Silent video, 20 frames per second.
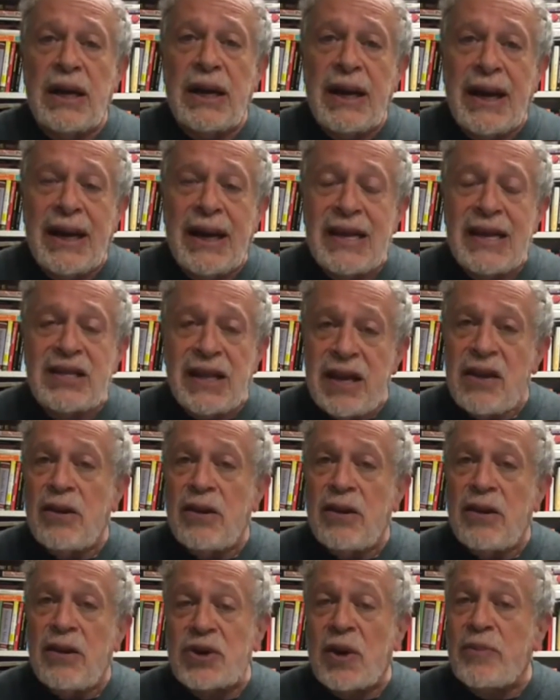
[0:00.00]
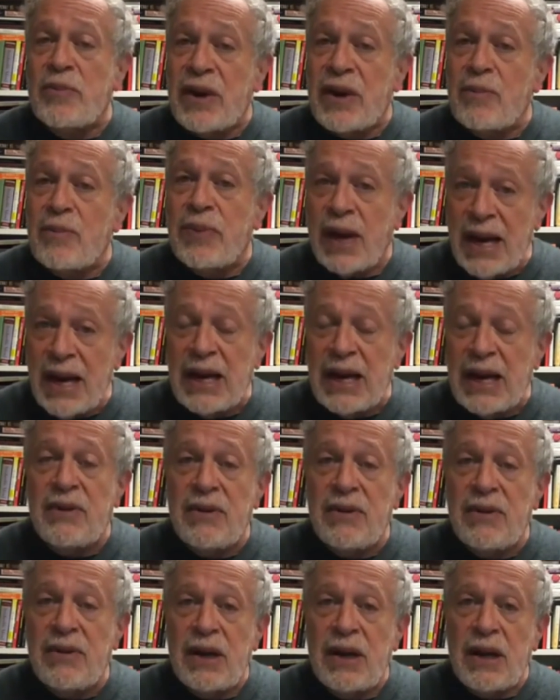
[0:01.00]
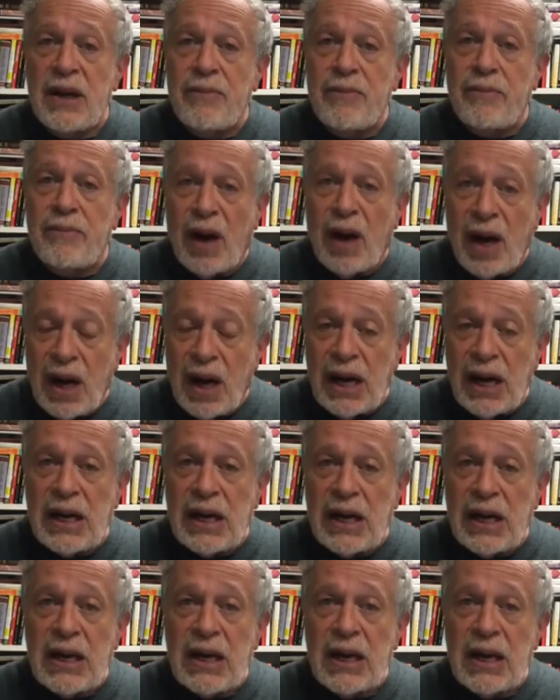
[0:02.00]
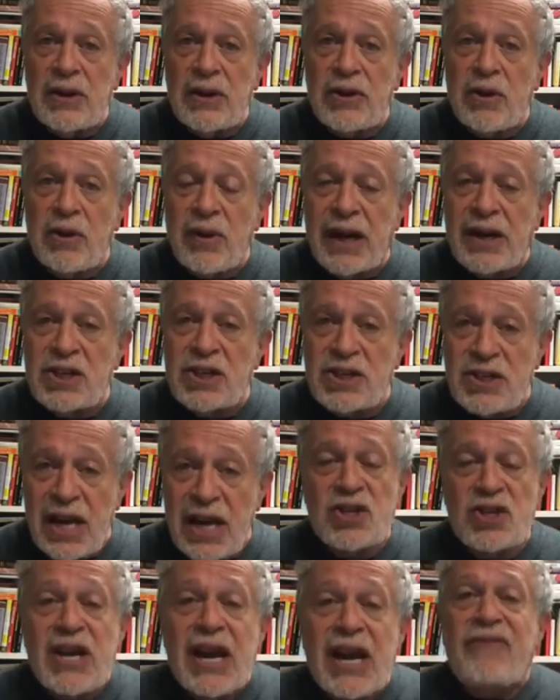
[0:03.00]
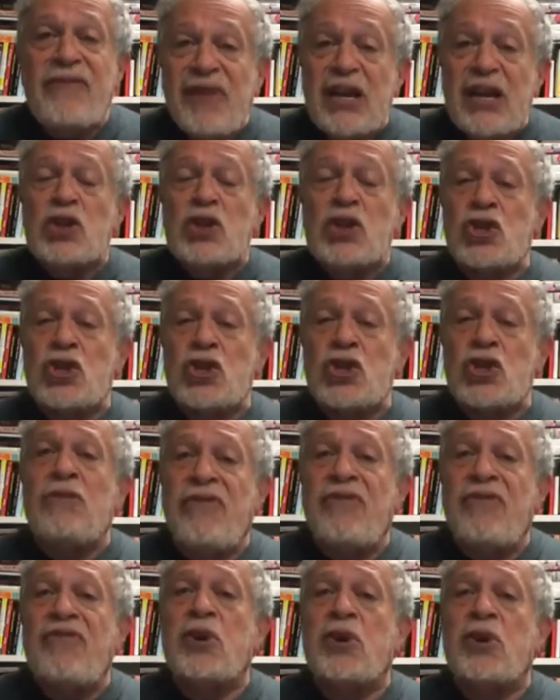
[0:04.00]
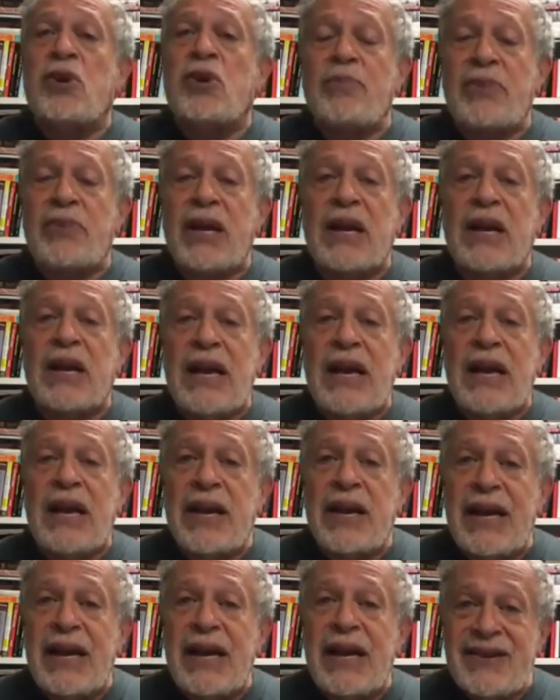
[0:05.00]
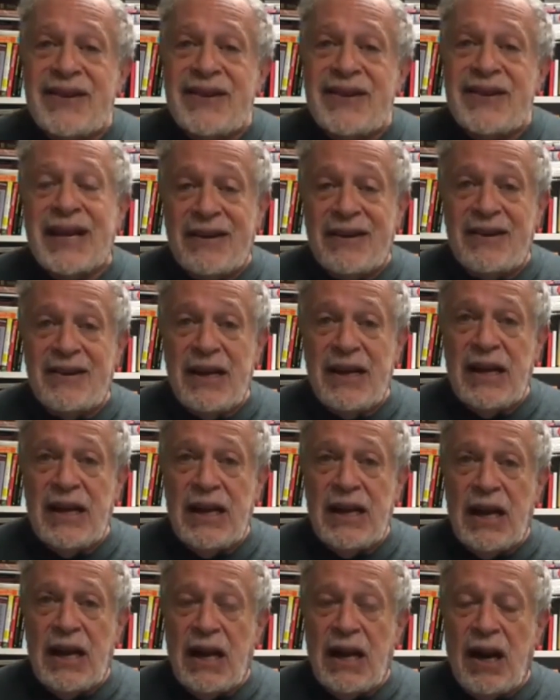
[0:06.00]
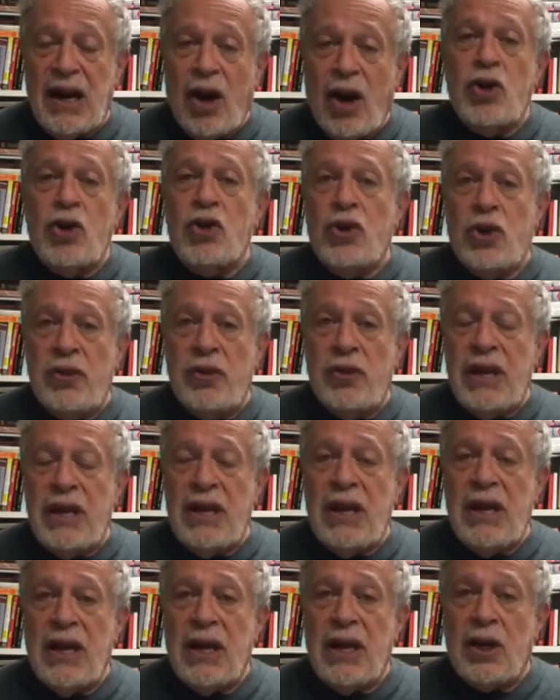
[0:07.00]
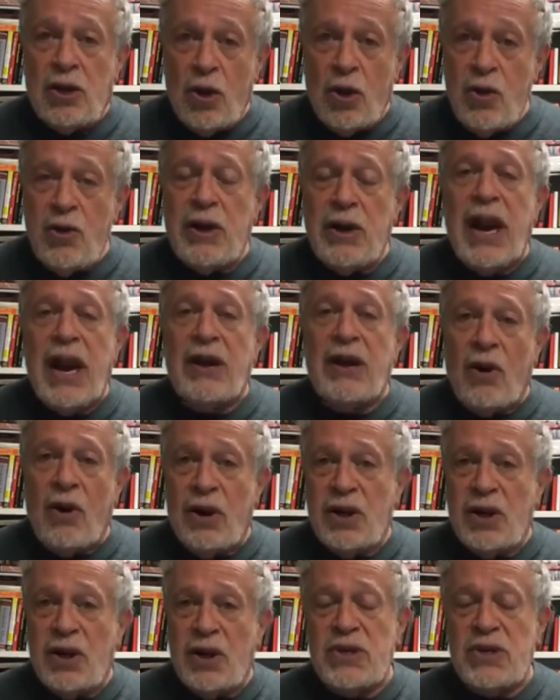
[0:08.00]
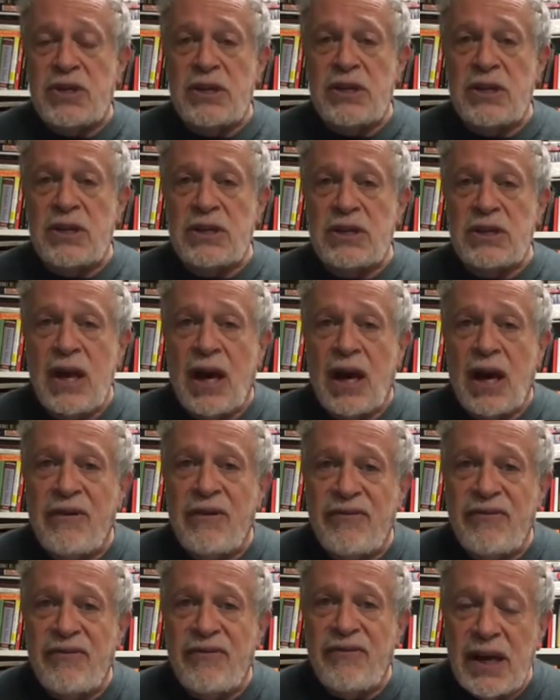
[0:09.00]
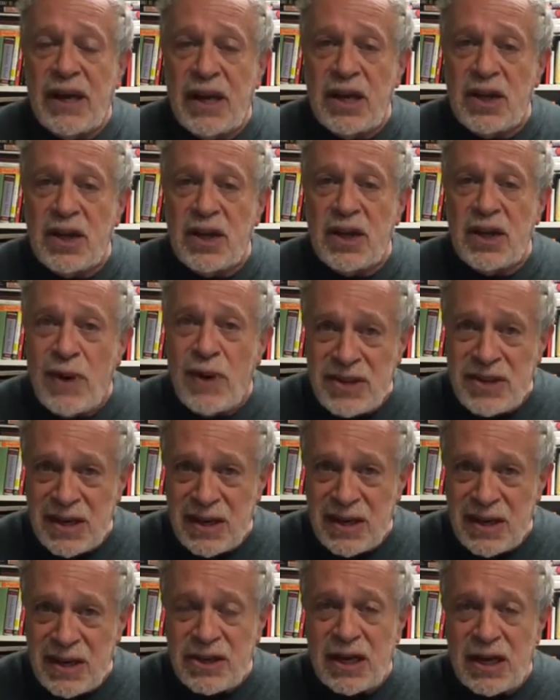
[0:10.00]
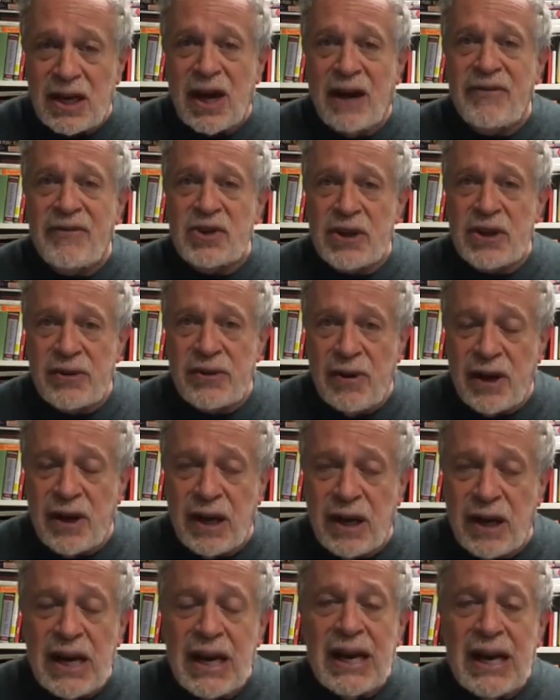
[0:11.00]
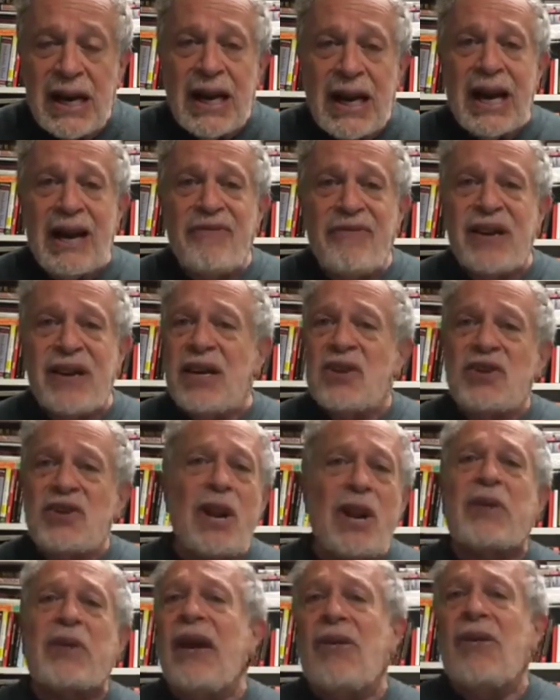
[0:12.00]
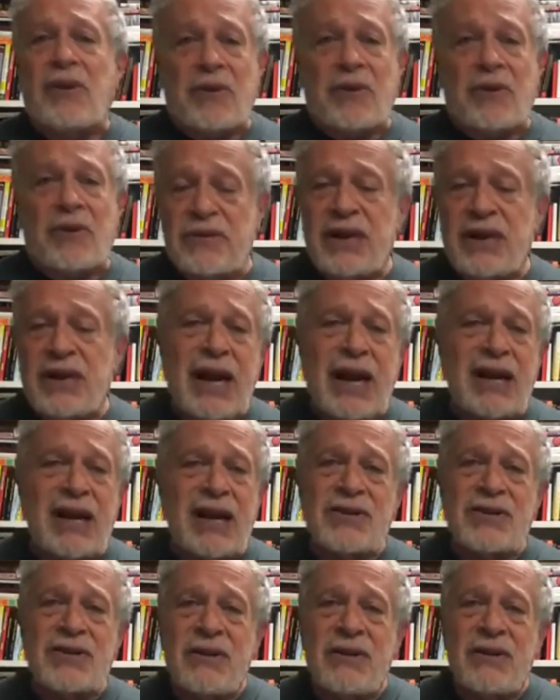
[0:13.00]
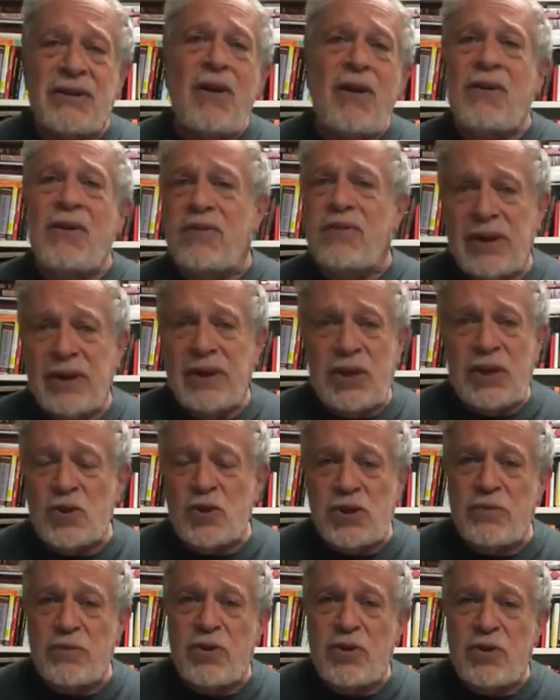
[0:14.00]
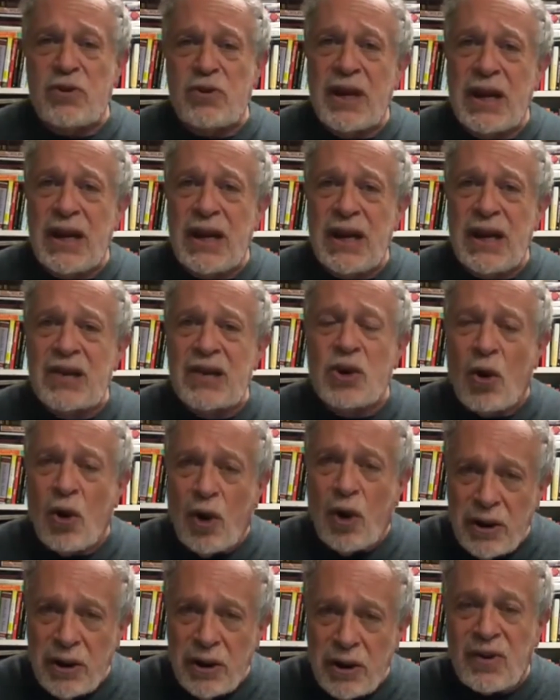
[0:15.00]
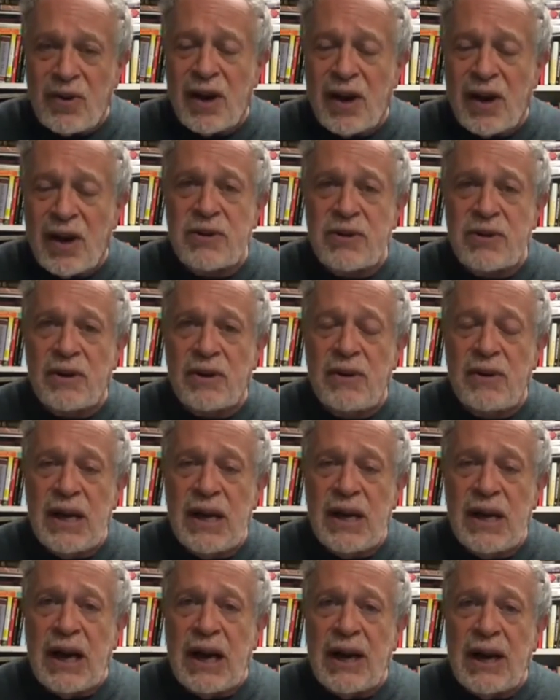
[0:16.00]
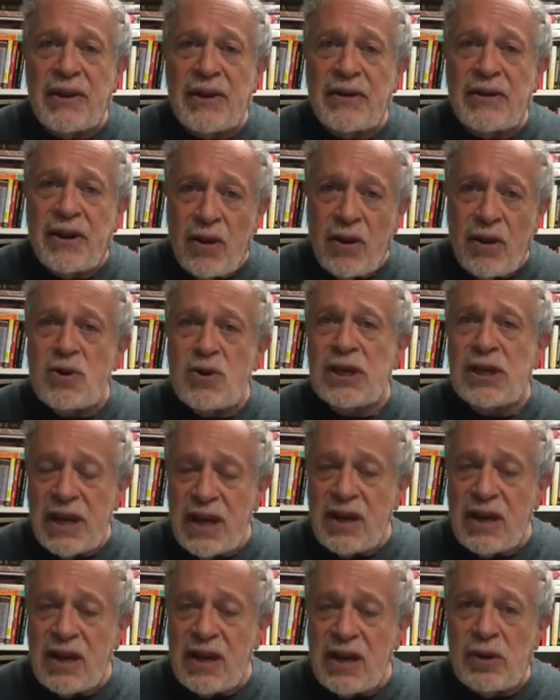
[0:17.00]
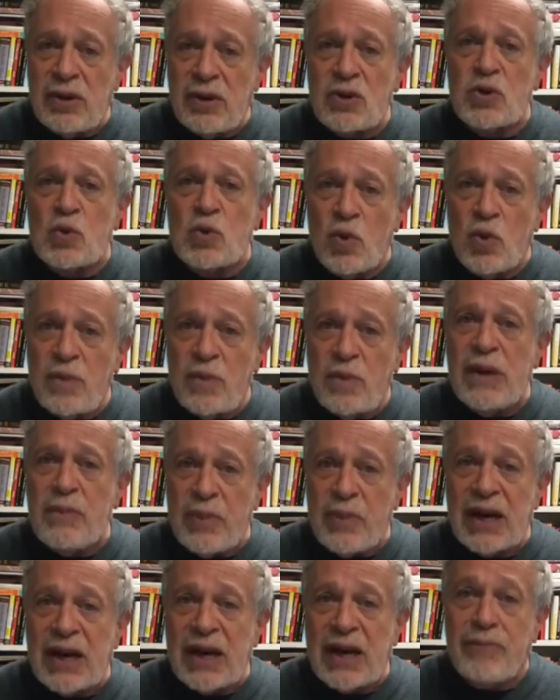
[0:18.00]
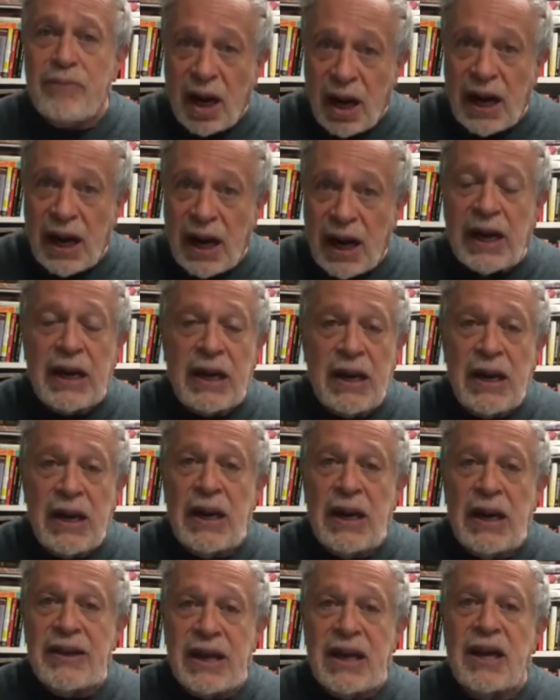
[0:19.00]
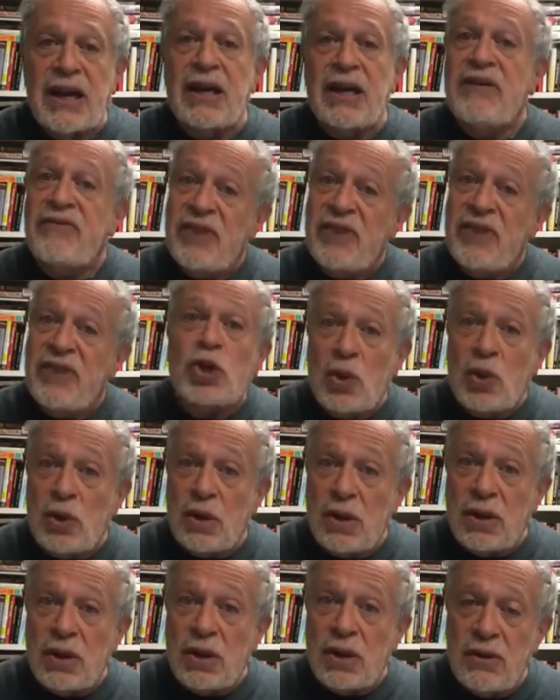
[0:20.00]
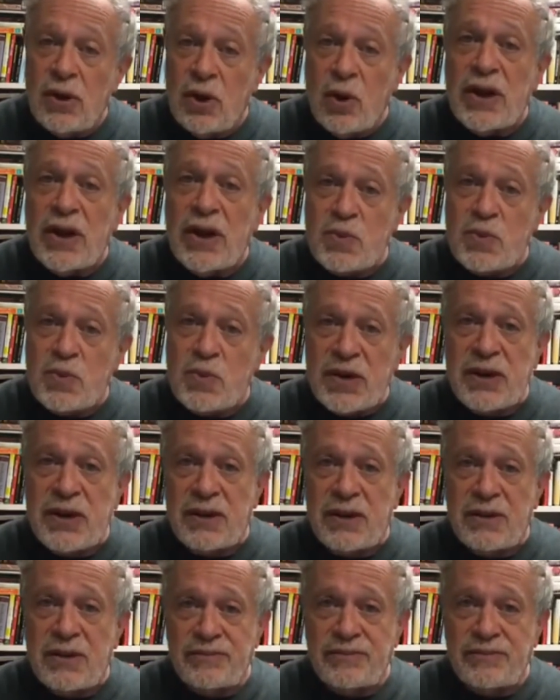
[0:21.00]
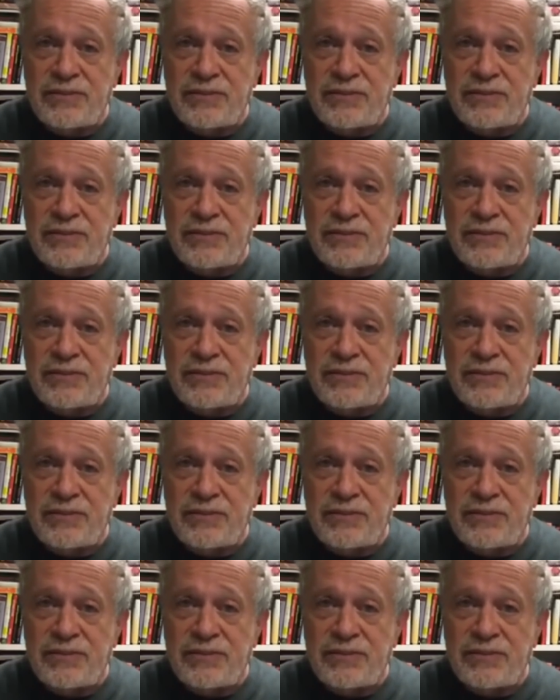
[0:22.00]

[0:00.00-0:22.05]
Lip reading: his legal bills are being paid by the United States if he's sued for something that he did under the cloak and auspices of his presidency, of his authority. If he did something else that has no relationship to what he is authorized to do, those legal bills would be paid by the individual who is president.